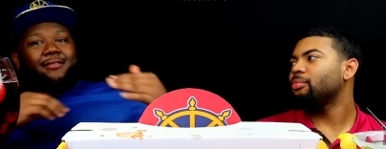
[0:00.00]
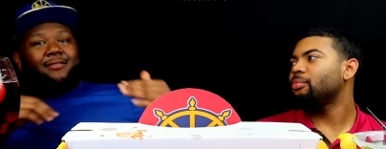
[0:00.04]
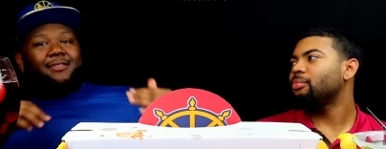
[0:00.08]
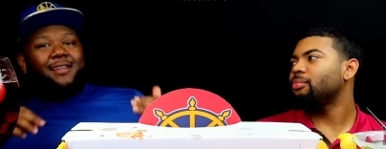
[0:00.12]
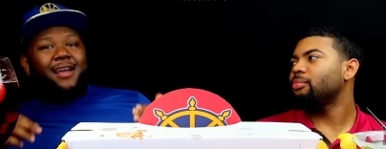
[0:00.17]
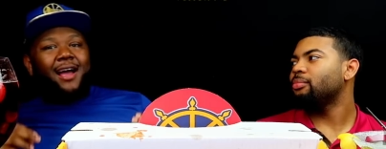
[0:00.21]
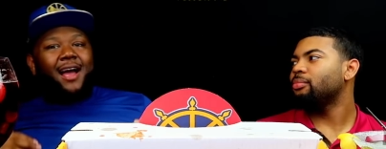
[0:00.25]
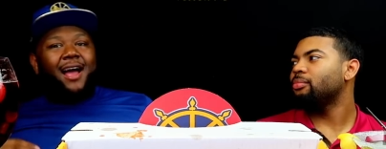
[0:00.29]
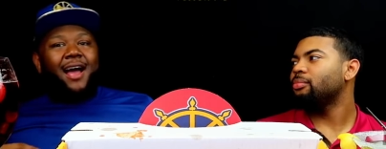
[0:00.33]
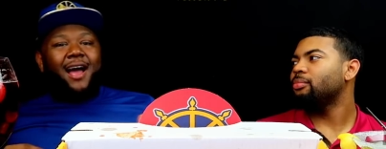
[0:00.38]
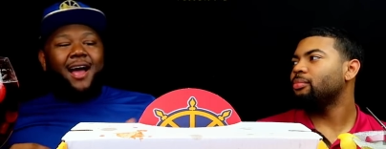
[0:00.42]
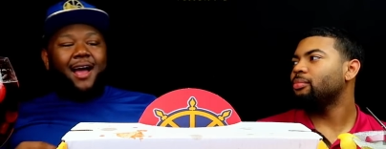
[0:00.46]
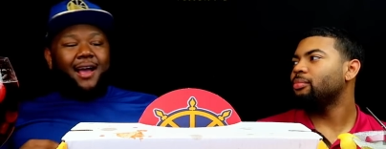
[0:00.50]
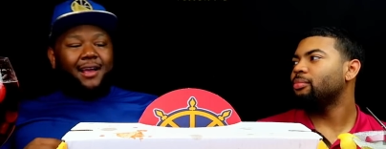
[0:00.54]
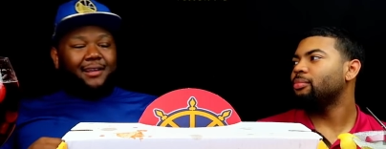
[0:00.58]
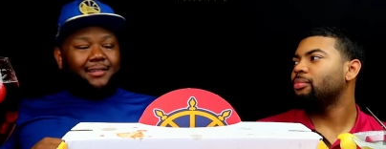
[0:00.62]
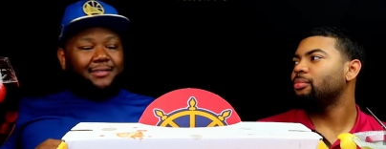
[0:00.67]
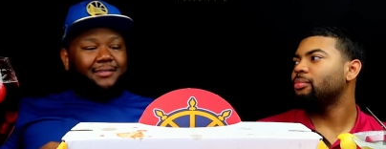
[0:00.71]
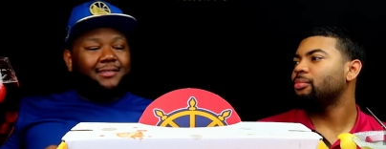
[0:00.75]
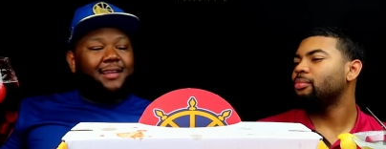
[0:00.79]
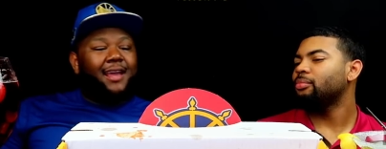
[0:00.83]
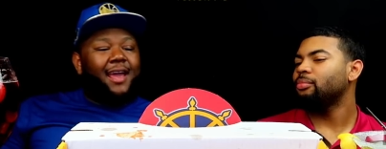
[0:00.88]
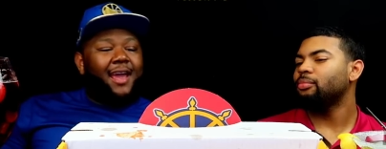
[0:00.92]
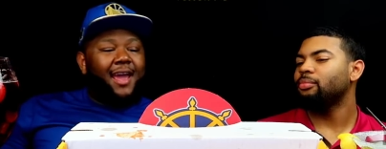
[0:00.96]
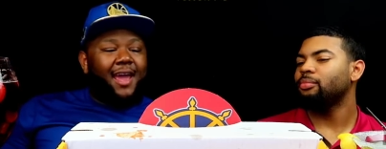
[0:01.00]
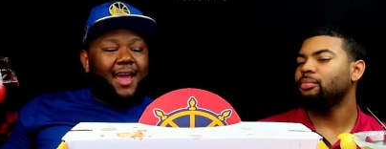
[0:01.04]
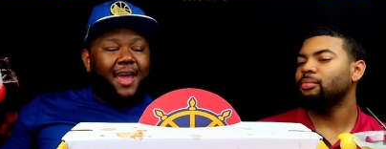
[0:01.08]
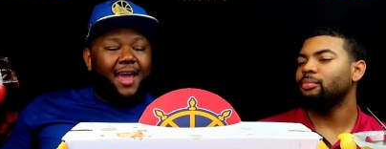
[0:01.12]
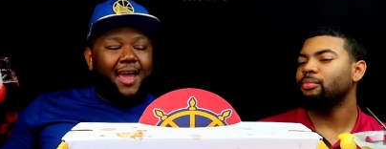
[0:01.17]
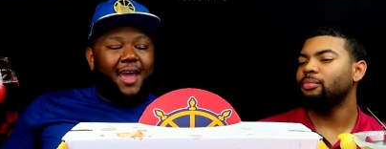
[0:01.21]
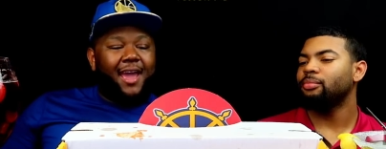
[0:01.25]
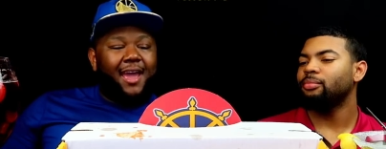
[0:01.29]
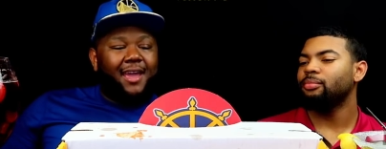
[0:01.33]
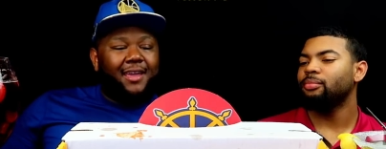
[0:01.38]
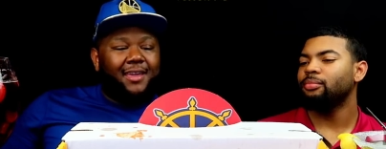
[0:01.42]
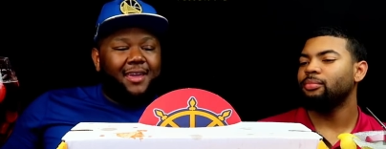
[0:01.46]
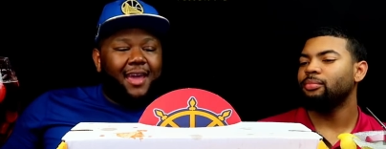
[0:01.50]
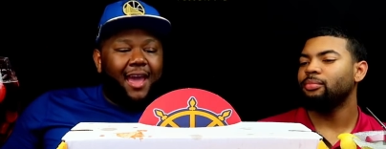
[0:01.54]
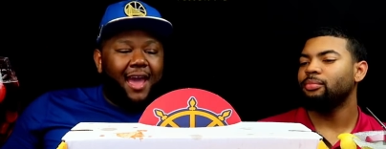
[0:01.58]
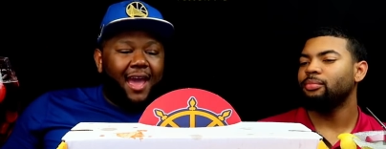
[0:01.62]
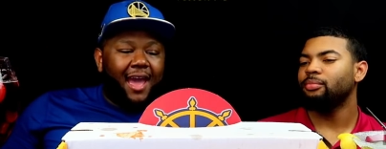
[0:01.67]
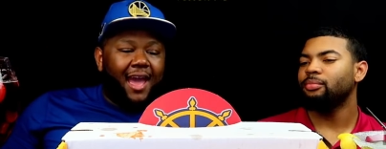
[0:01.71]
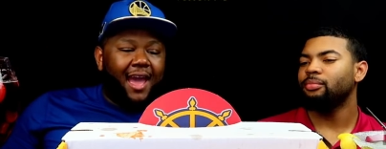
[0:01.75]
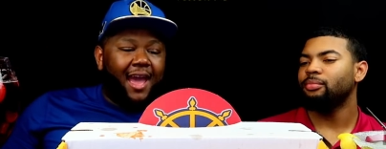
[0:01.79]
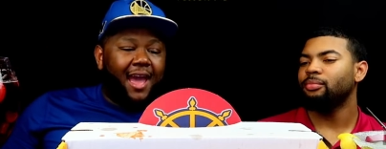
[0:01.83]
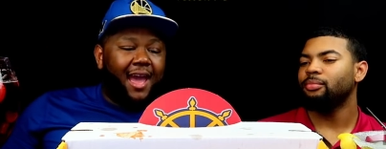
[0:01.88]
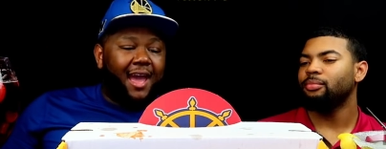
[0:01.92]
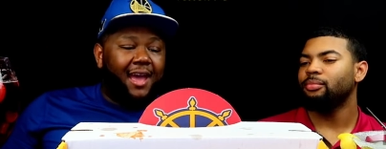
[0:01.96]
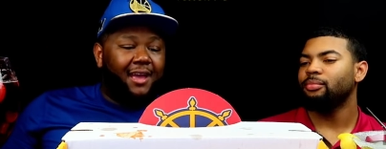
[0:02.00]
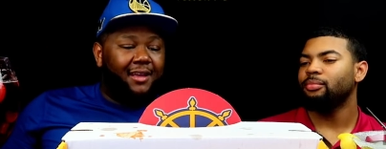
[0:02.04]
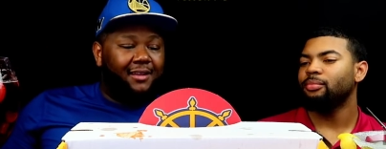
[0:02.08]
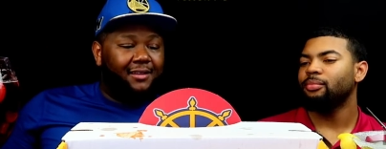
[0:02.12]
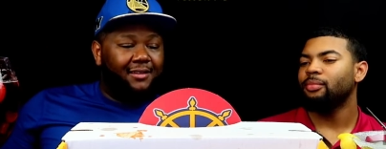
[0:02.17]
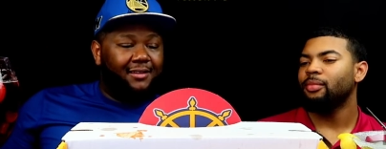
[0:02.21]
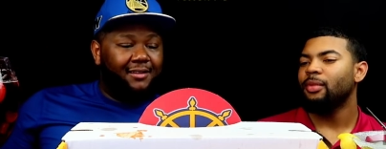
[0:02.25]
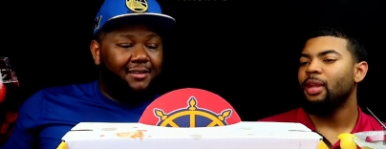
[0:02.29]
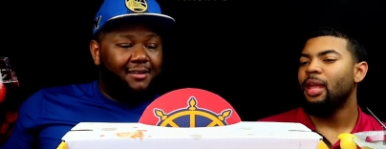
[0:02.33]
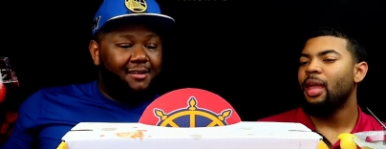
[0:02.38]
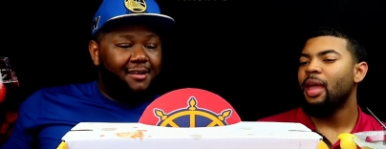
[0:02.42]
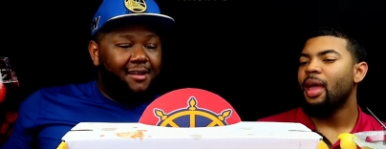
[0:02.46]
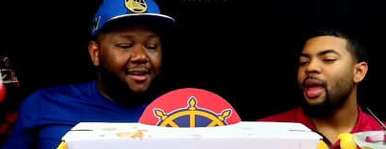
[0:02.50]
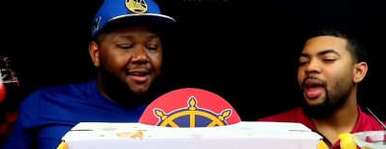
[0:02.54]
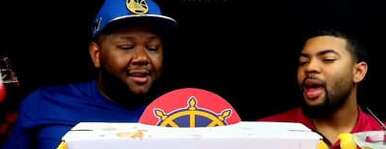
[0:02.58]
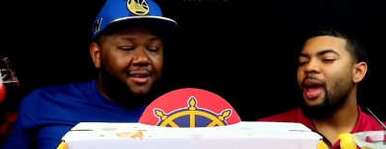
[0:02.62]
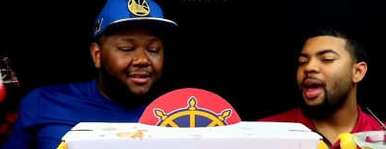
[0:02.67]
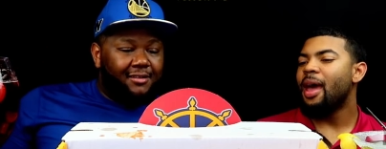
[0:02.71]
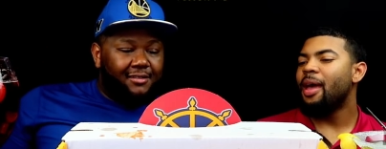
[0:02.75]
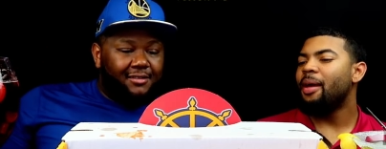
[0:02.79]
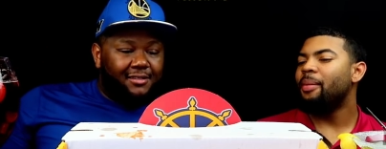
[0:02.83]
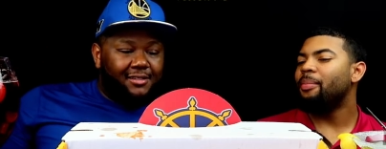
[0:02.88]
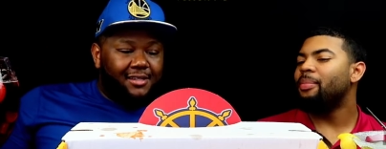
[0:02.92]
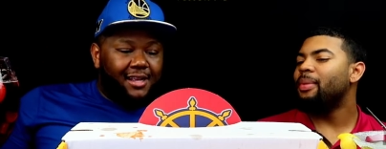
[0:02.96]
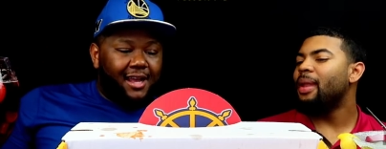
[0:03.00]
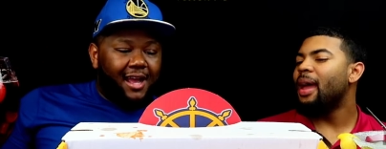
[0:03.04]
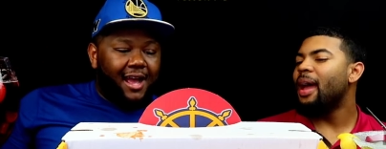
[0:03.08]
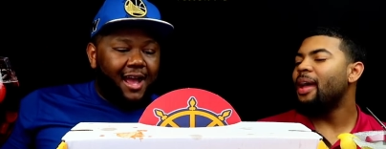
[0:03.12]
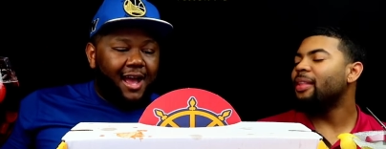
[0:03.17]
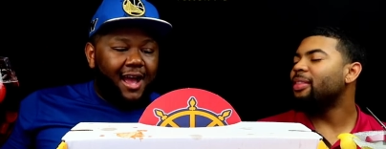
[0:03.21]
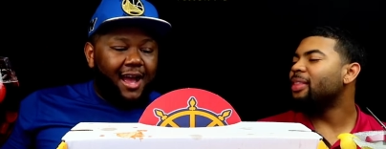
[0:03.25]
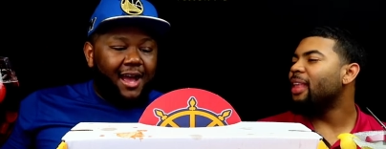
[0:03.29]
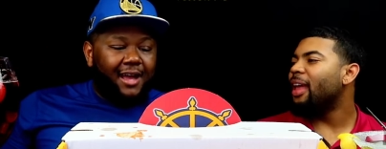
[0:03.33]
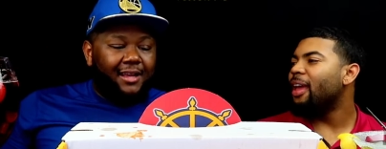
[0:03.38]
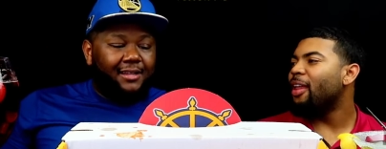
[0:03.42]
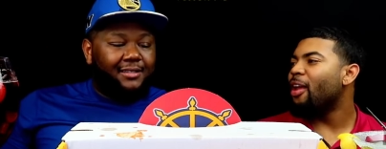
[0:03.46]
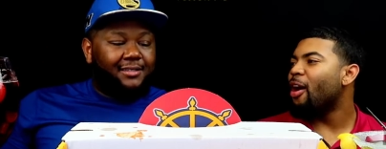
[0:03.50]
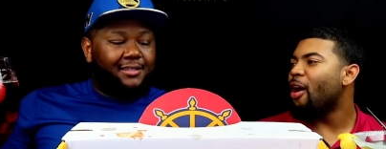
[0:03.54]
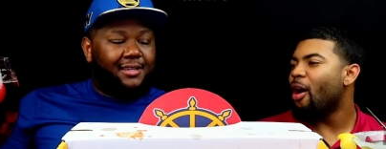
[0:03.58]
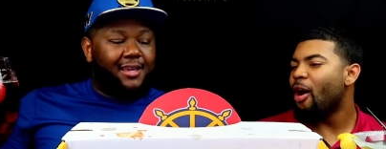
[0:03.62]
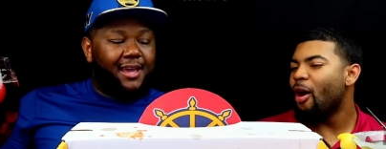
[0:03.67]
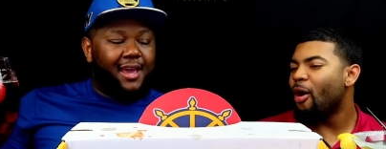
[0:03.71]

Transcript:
Speaker 1: Just kick it.
Speaker 2: I'm Just not that